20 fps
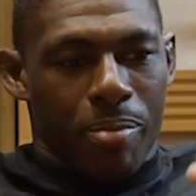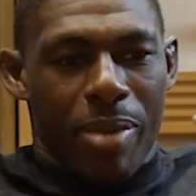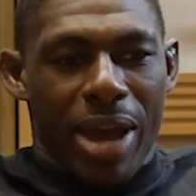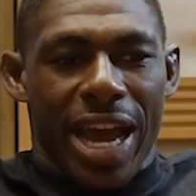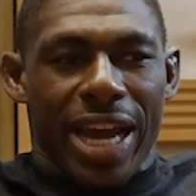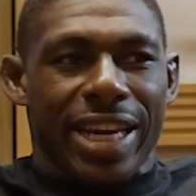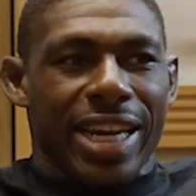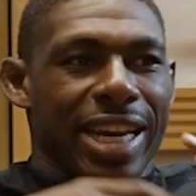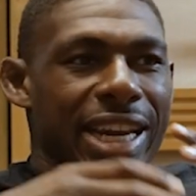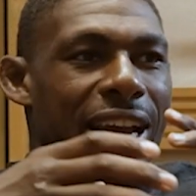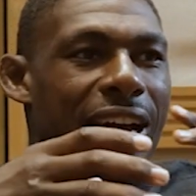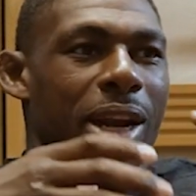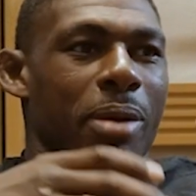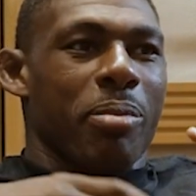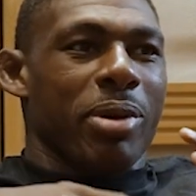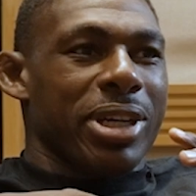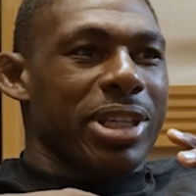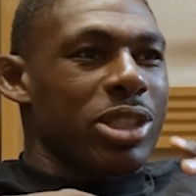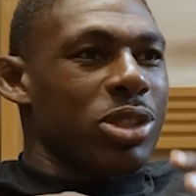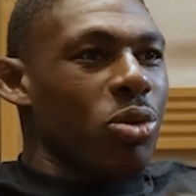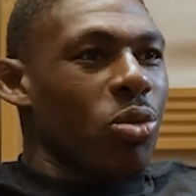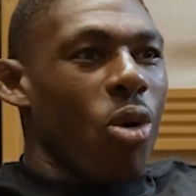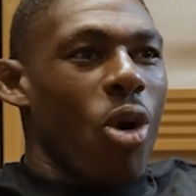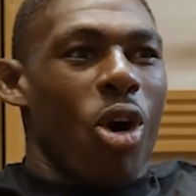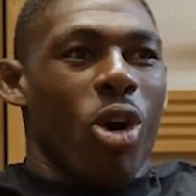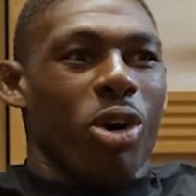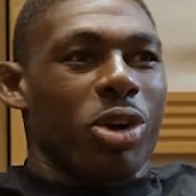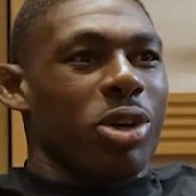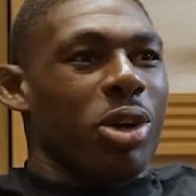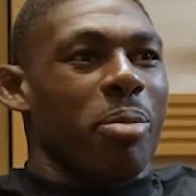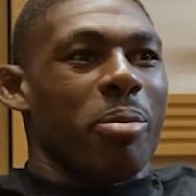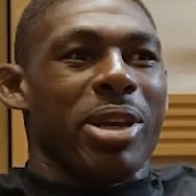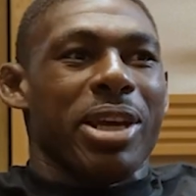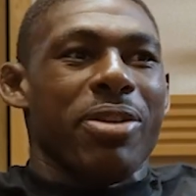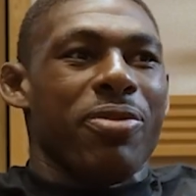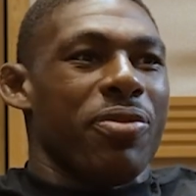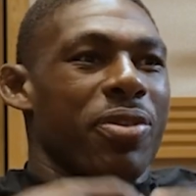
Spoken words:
bag they got up against the wall, you know what I mean?